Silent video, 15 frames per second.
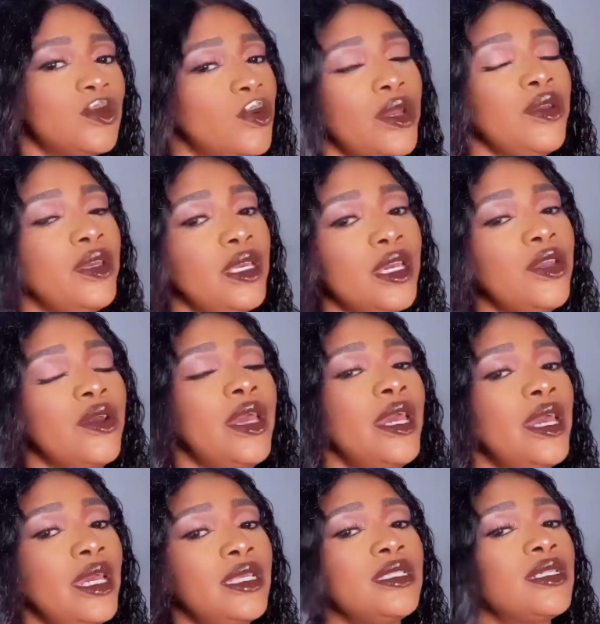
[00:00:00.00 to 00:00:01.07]
why you get your
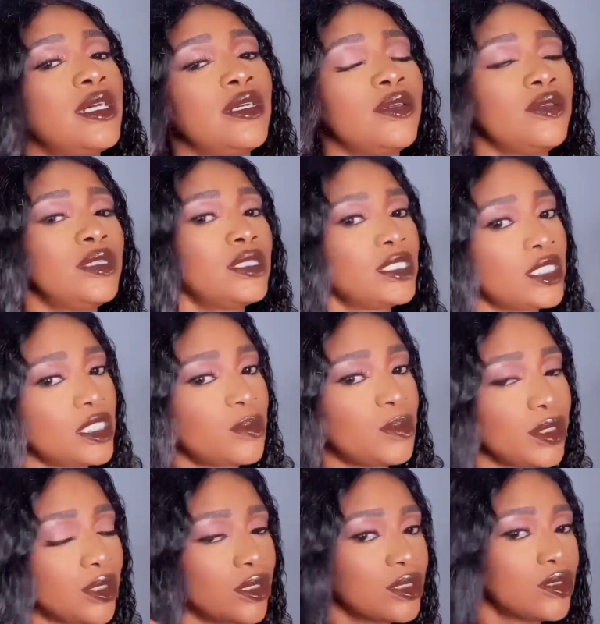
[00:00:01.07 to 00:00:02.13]
hair entangled is just
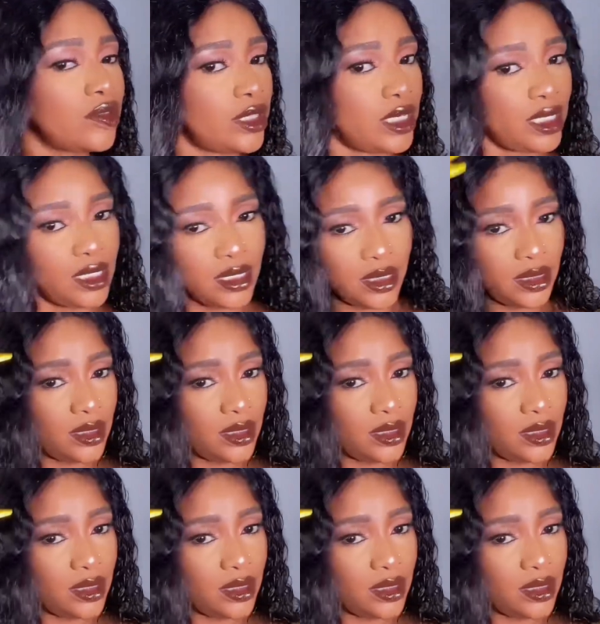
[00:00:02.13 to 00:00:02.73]
because of that.